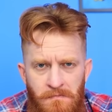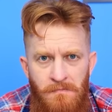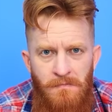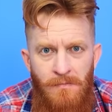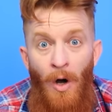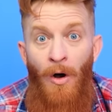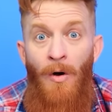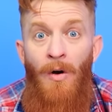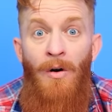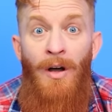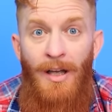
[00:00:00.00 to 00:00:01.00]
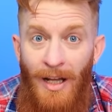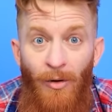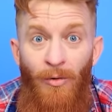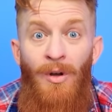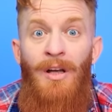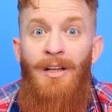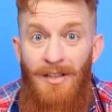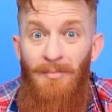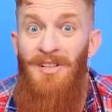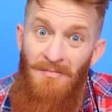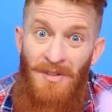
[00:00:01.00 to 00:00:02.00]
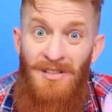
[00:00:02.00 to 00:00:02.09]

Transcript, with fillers: Guys, comment below whose fur